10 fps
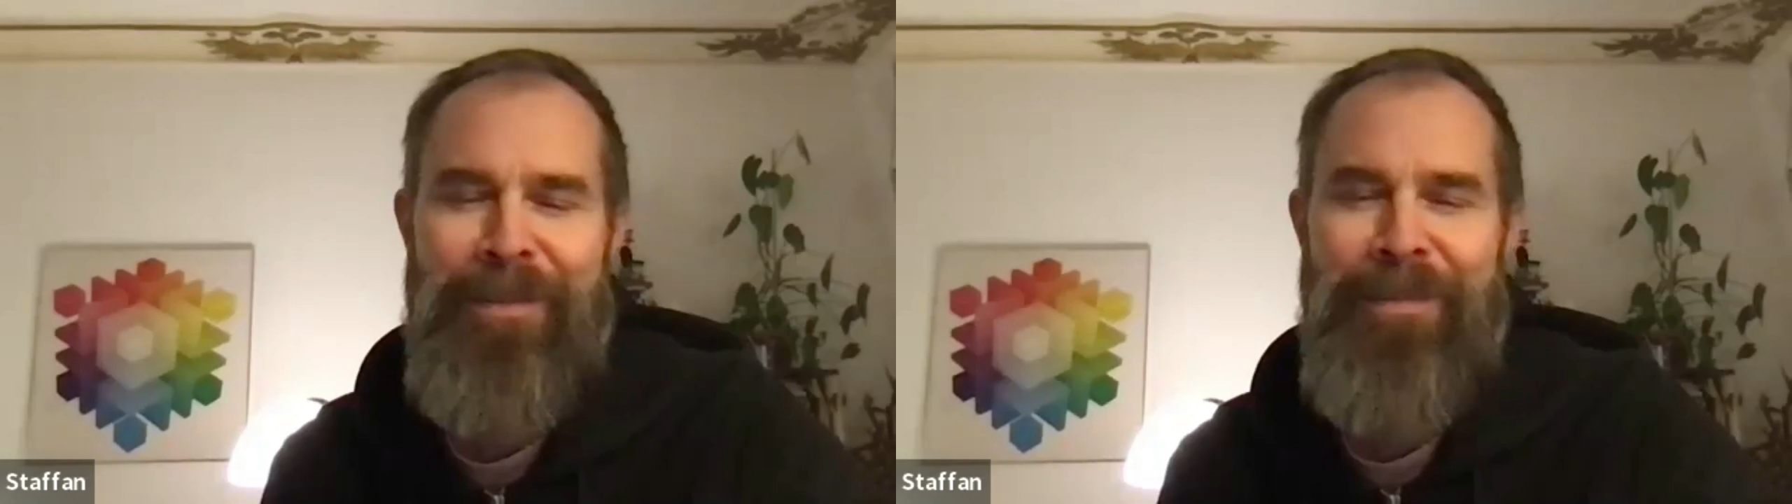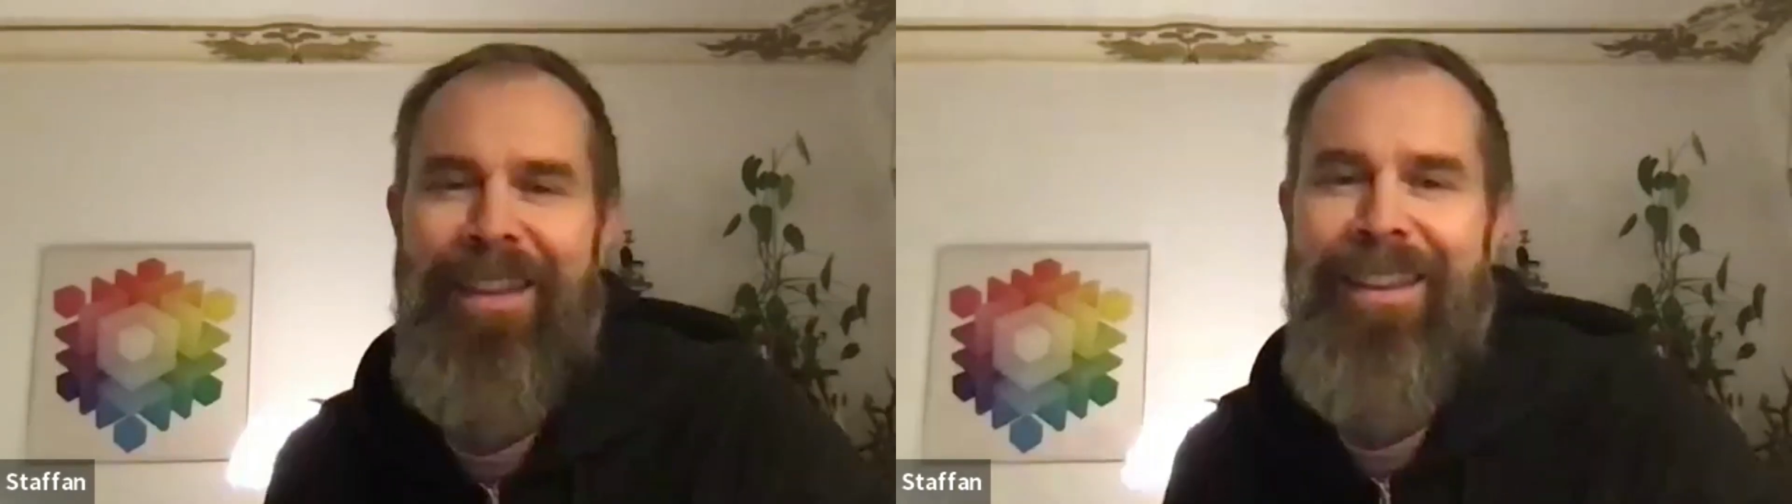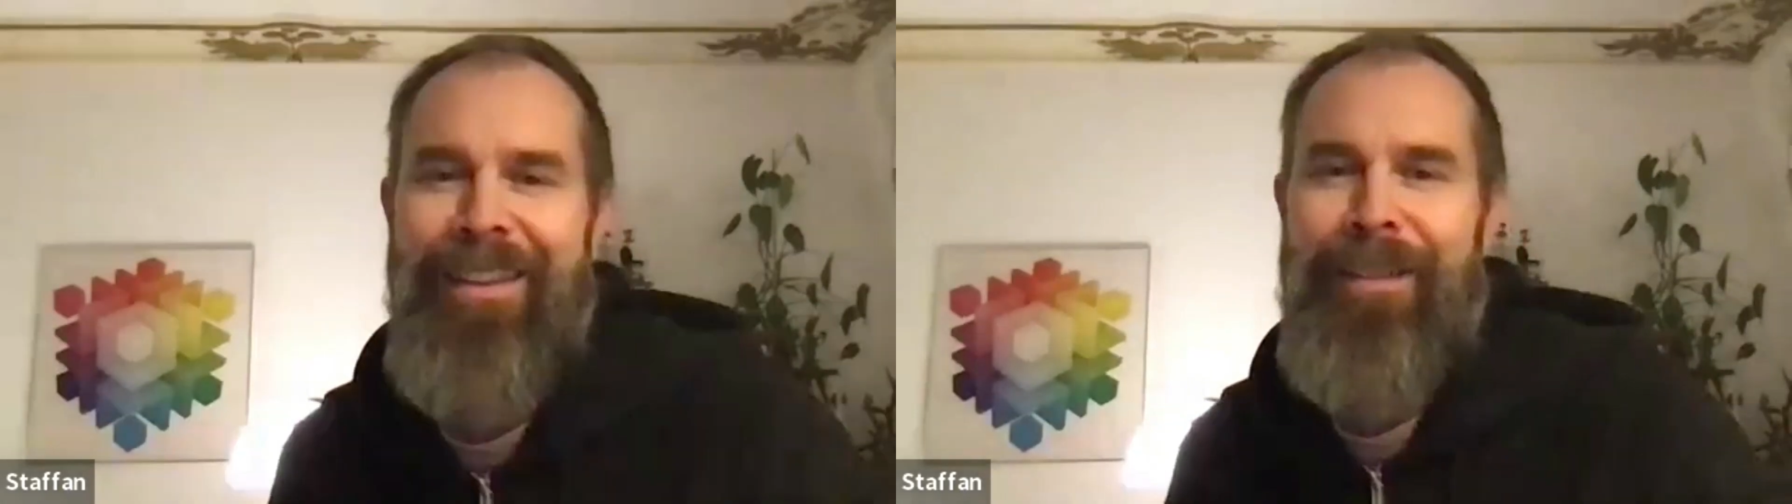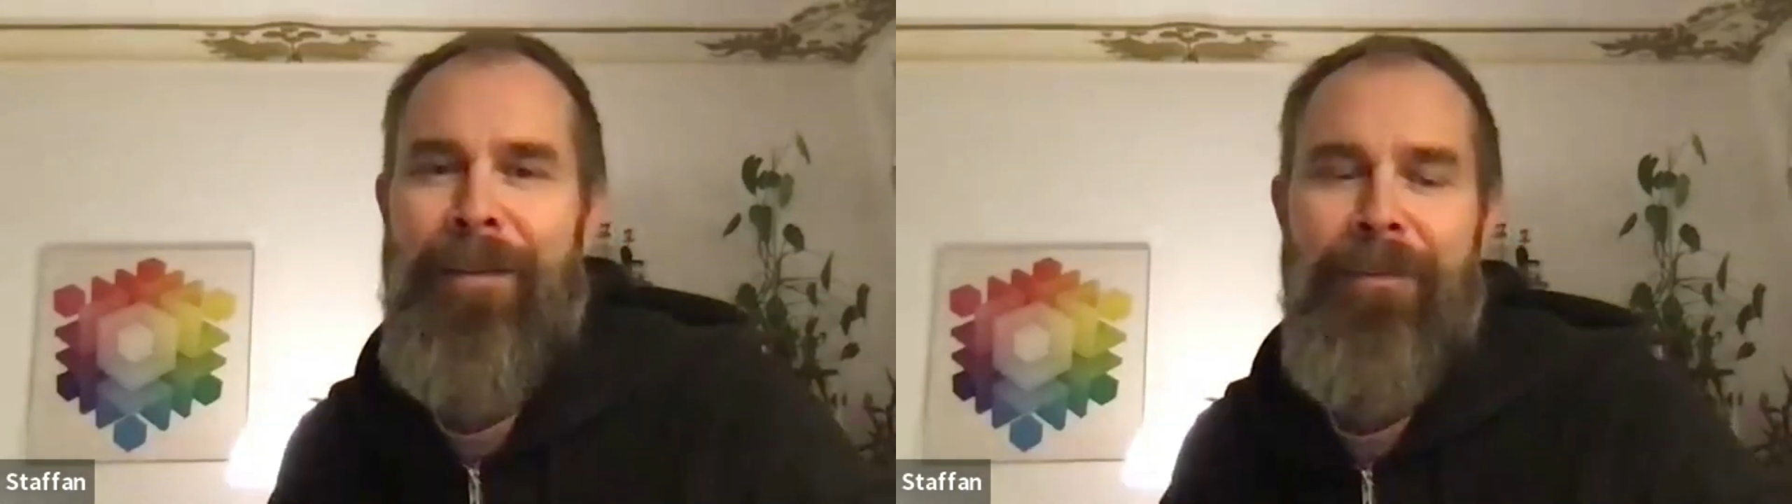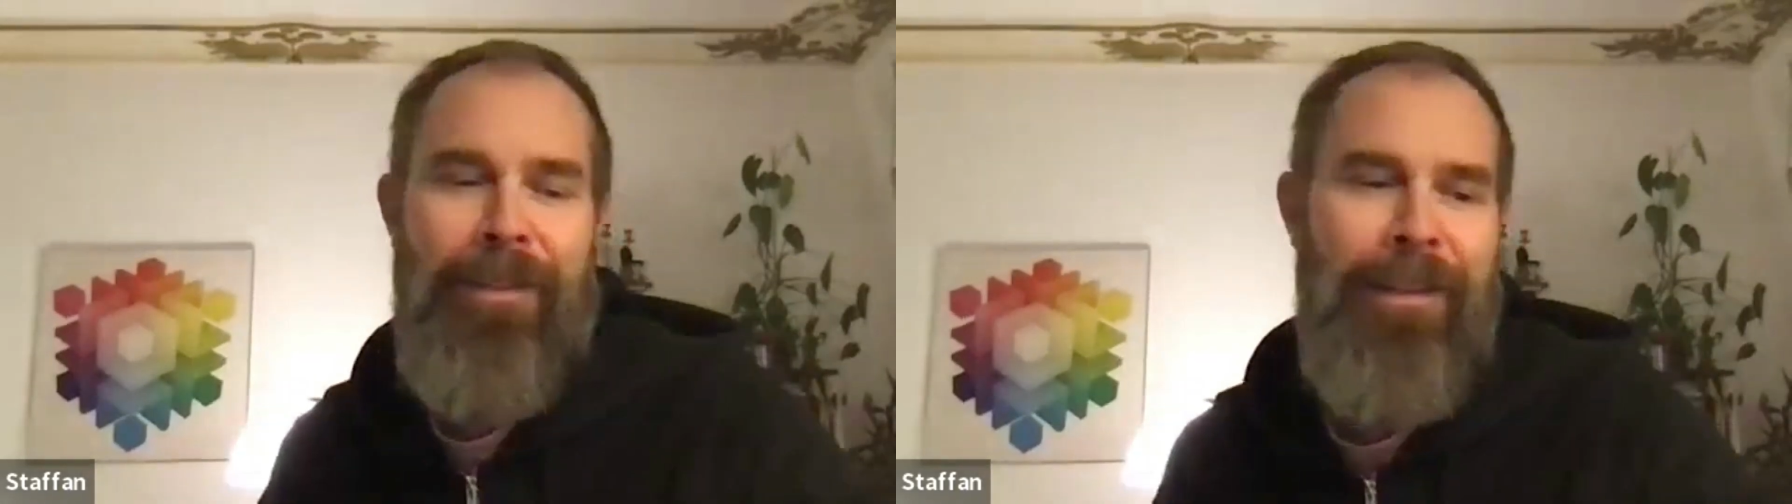you.
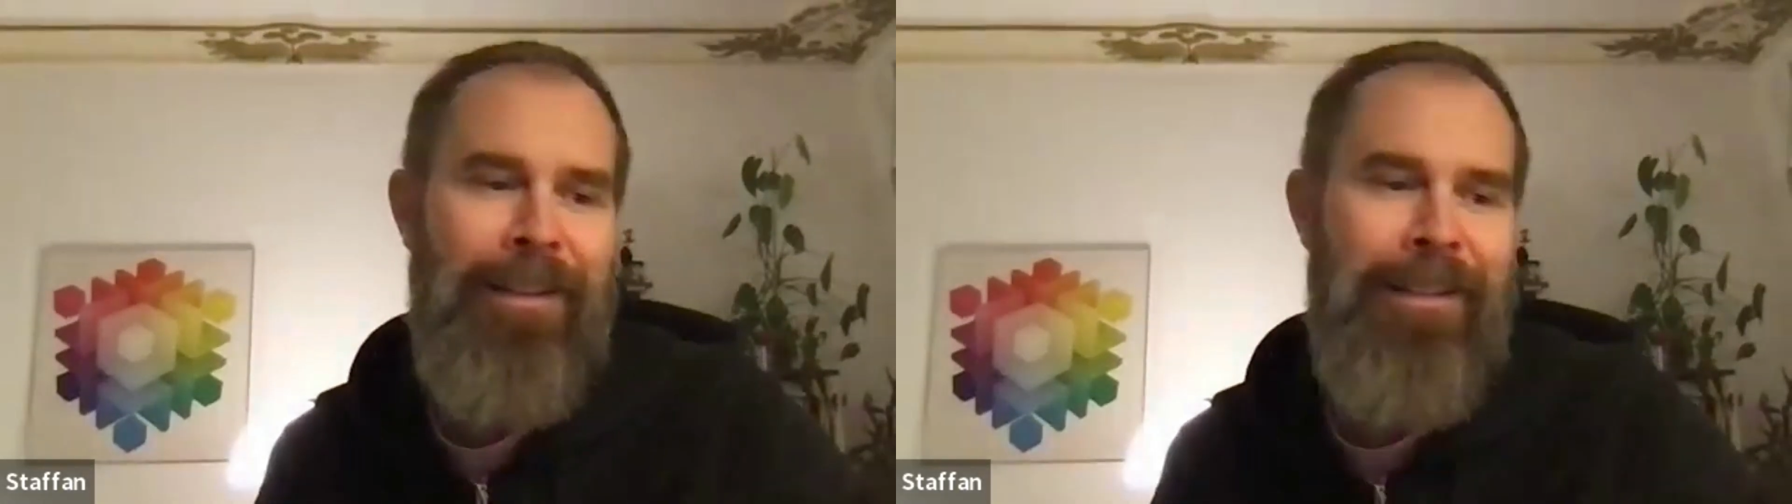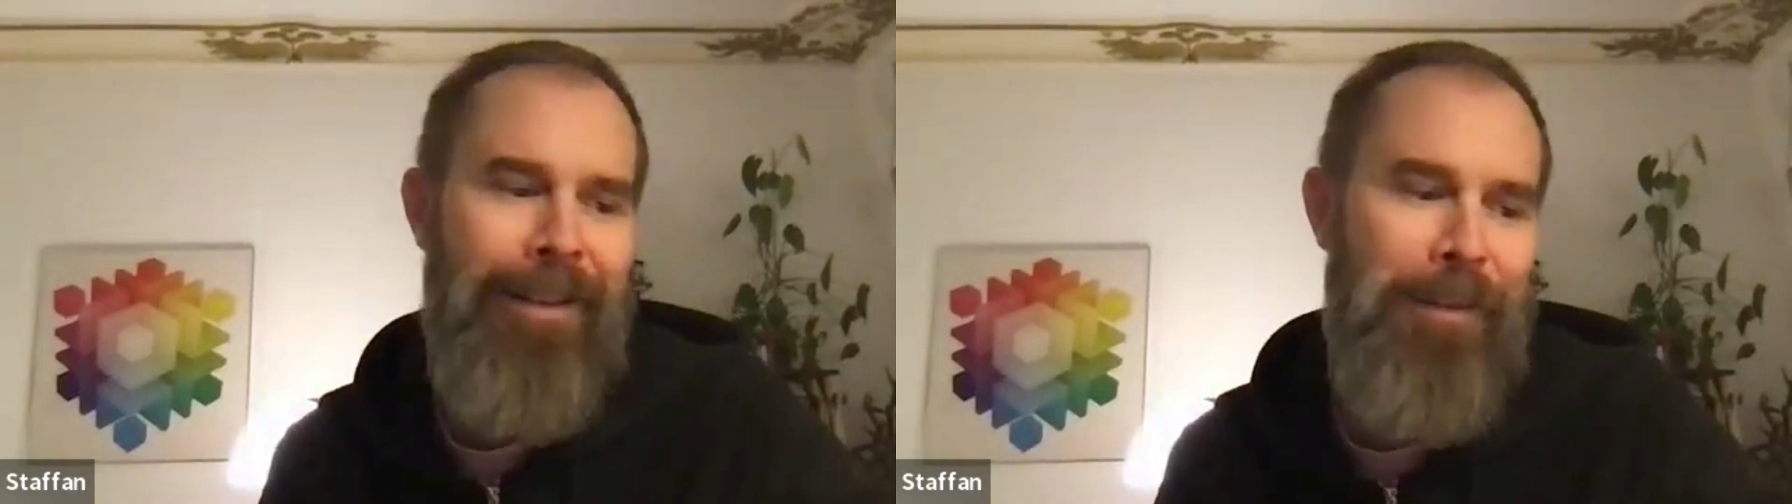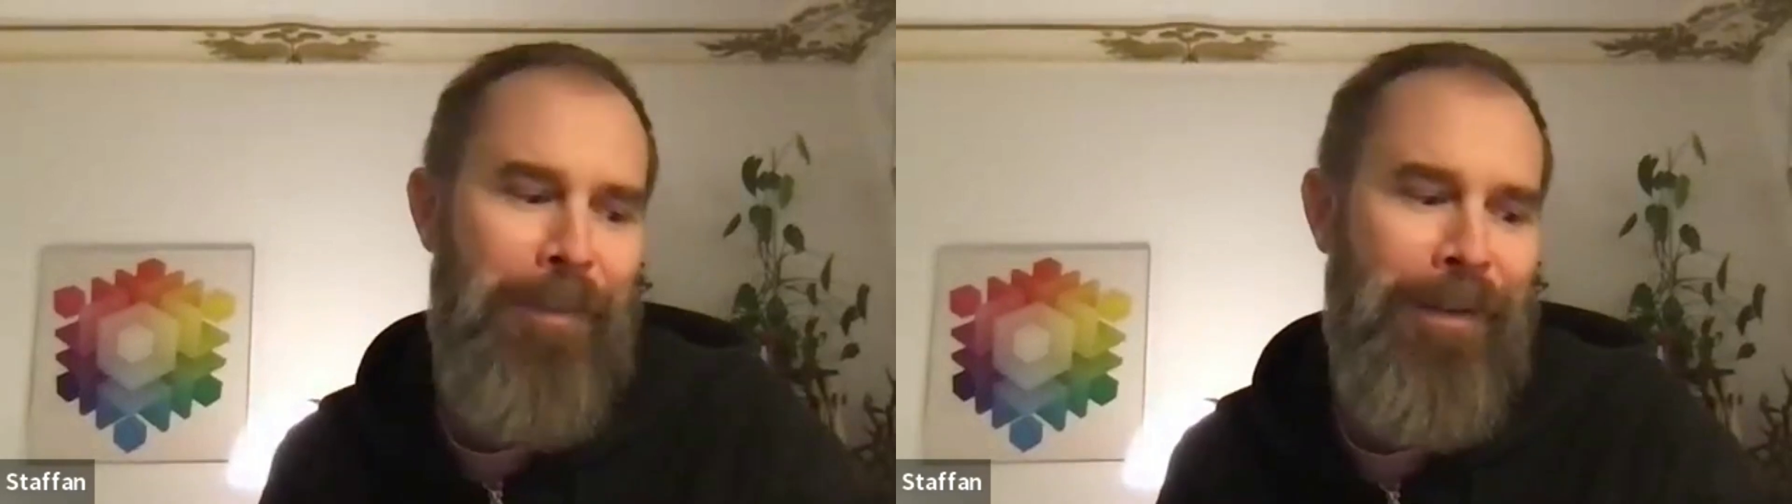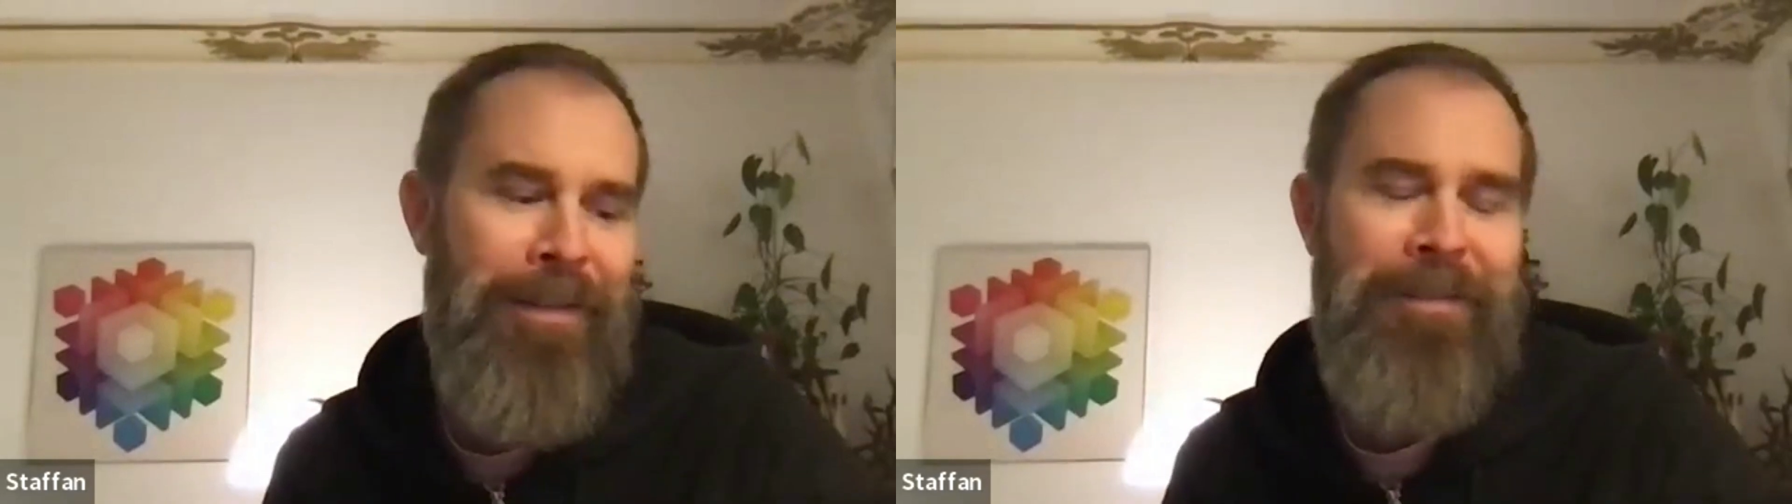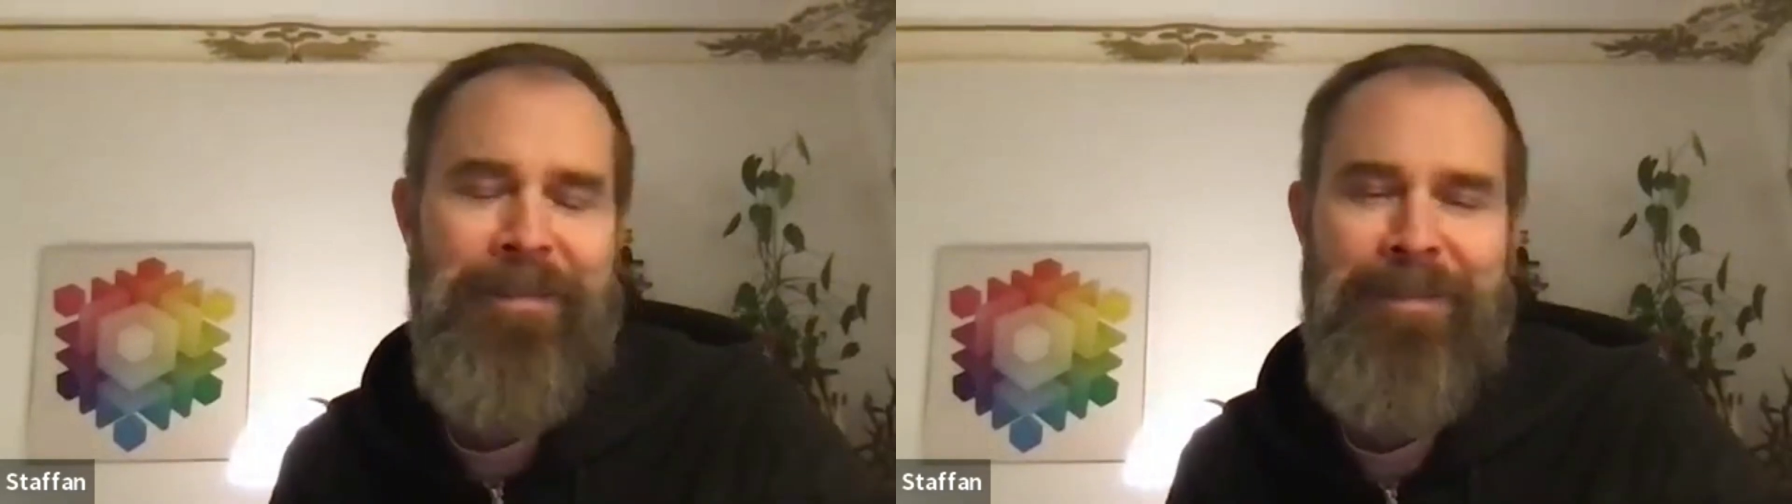I'm really excited to be
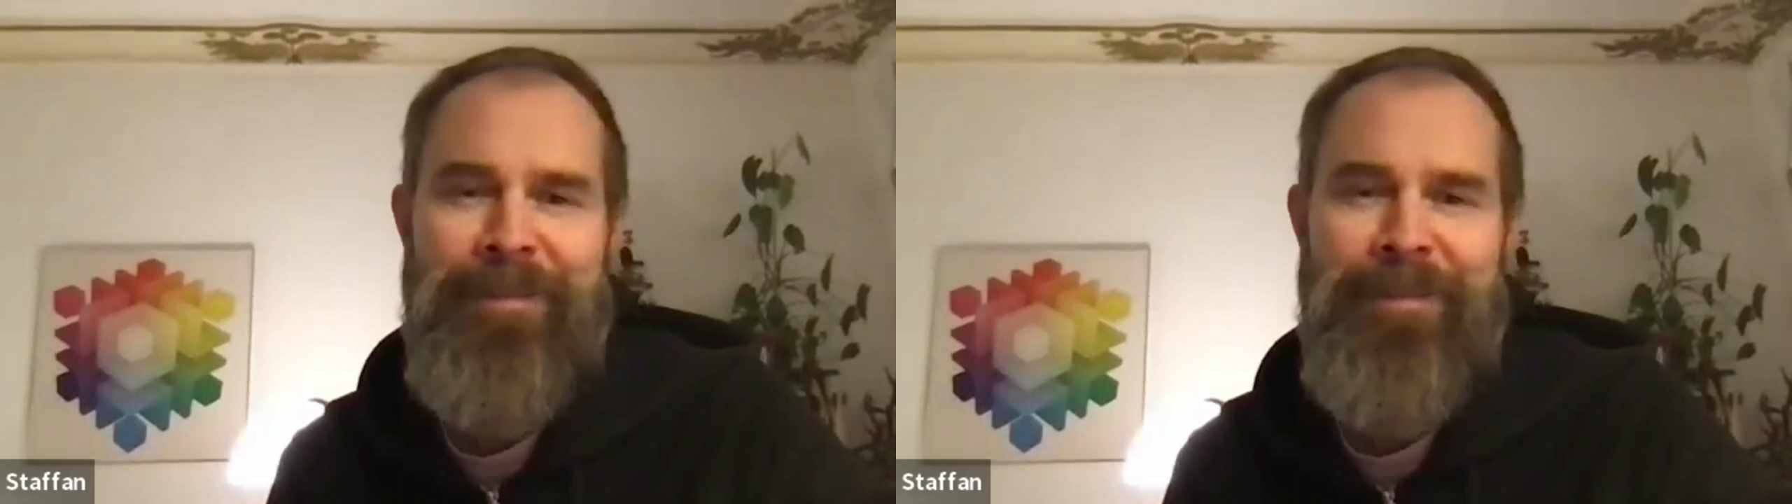here.